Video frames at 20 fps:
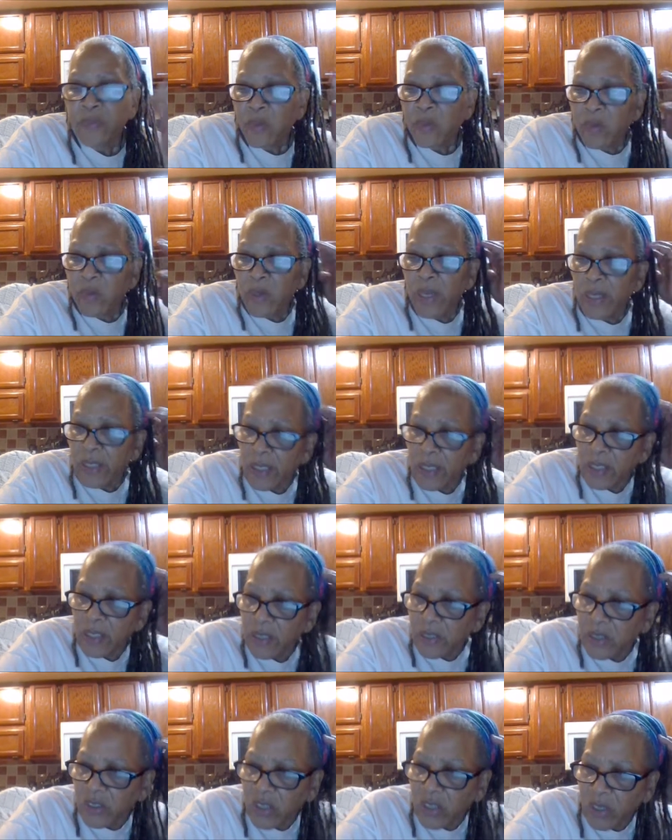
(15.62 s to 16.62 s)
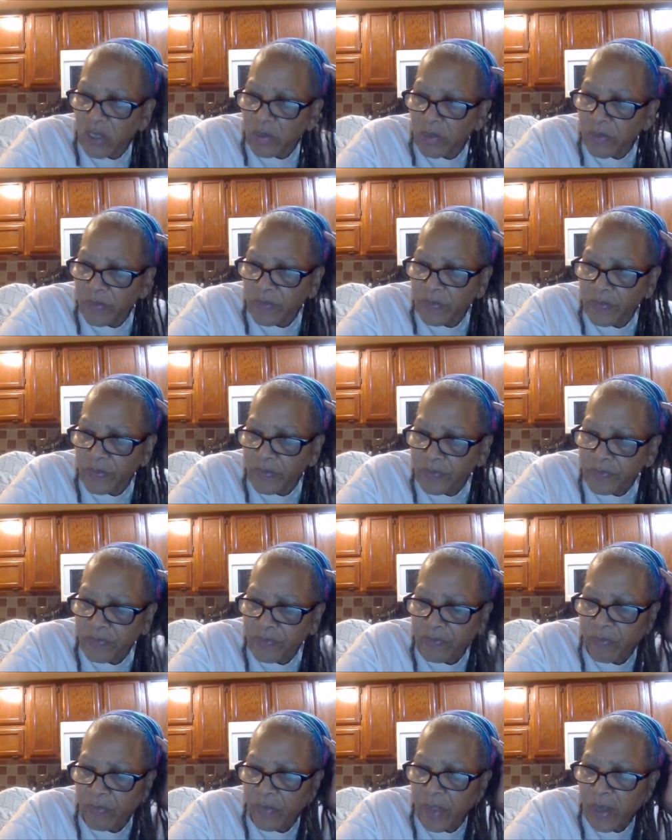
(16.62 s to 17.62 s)
Well, hi, ladies and gentlemen.
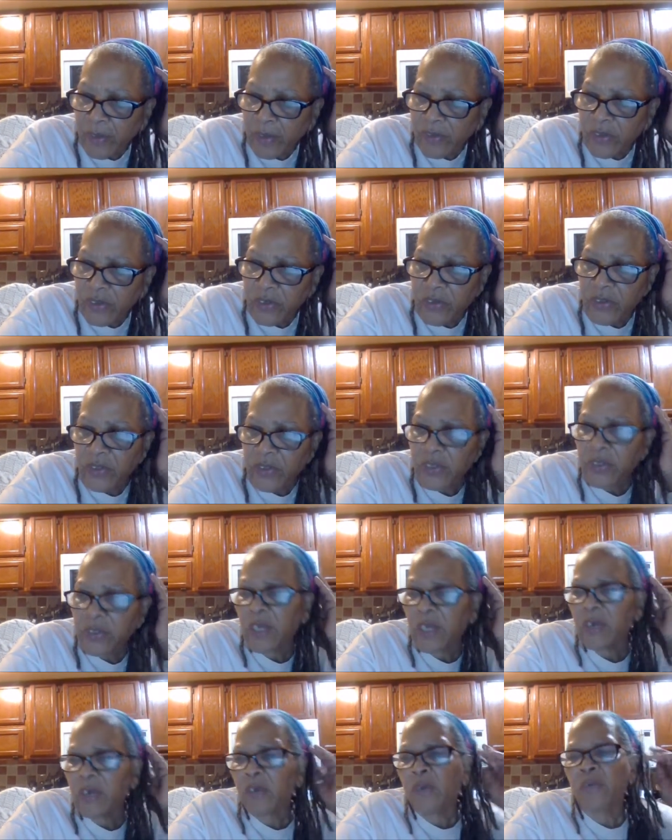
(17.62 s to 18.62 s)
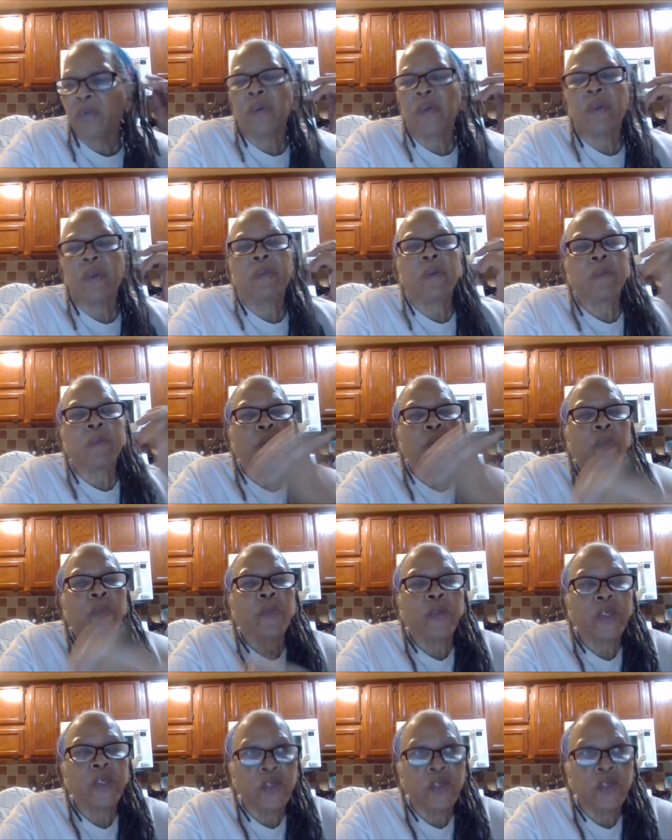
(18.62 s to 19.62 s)
This is a stay-at-home grandma, and I'm
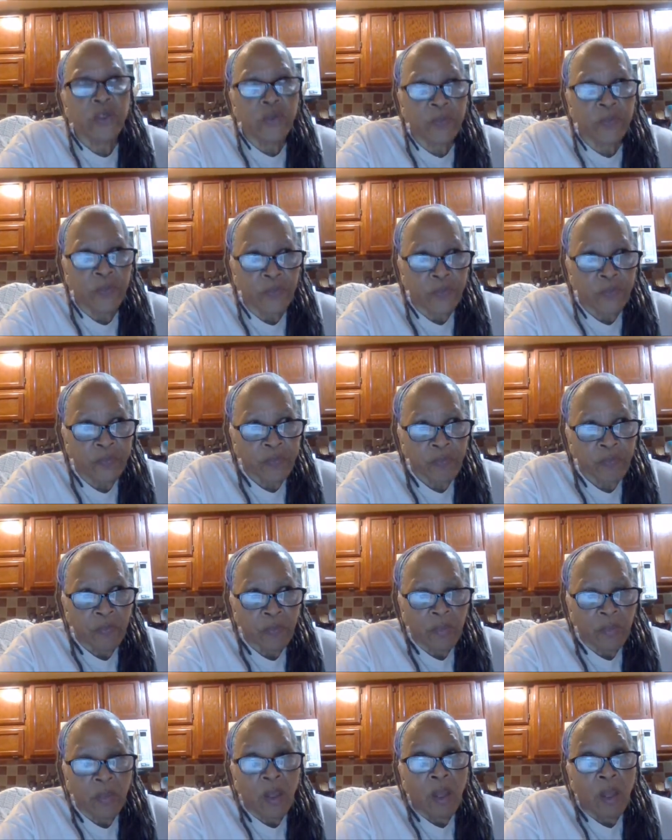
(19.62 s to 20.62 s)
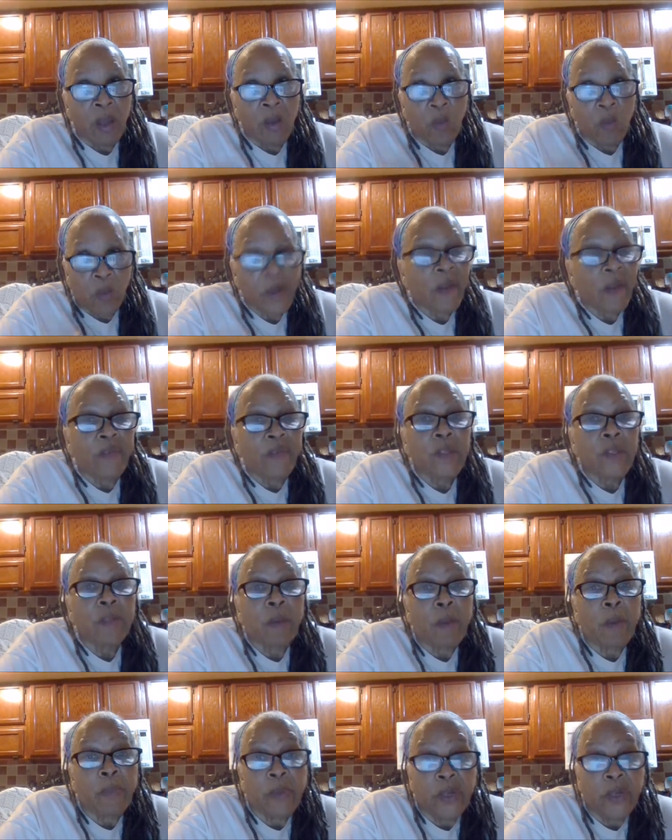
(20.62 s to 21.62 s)
bringing you what I feel
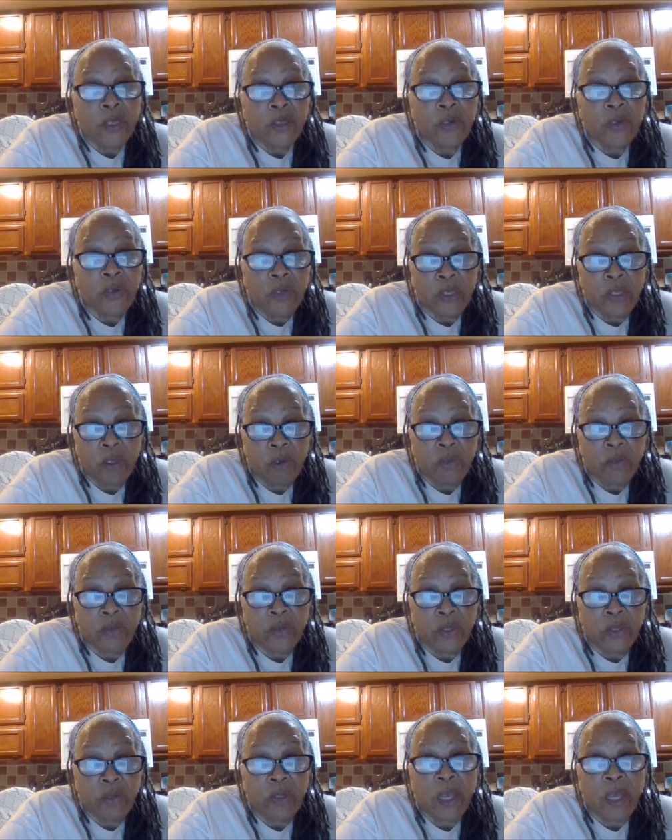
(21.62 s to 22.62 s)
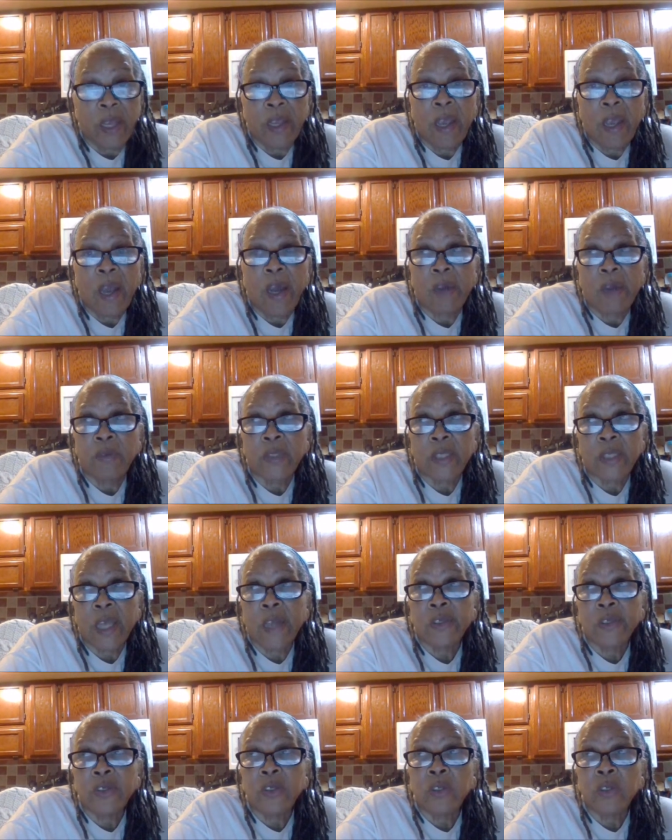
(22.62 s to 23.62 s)
about predatory loans, okay? I was
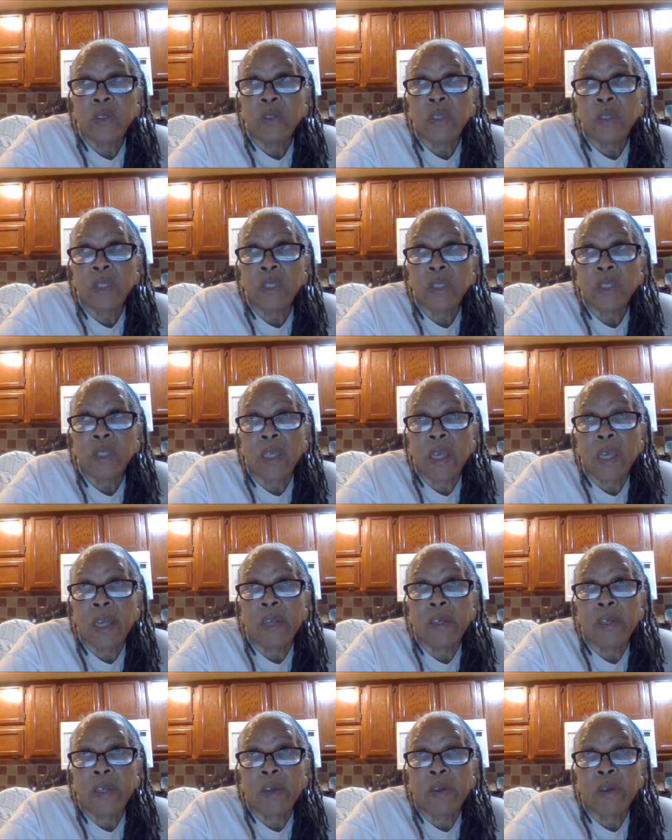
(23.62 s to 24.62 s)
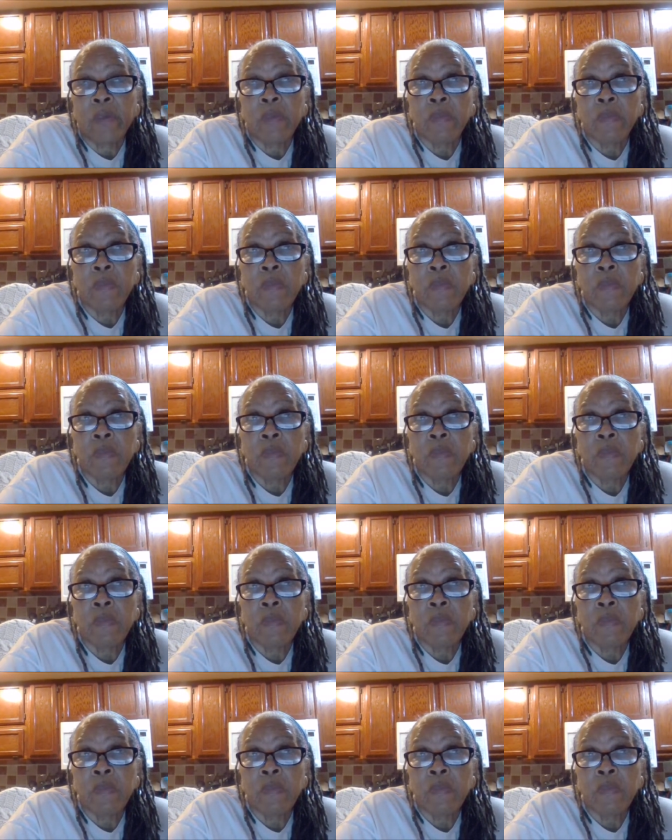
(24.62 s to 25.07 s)
asked to do this, and um,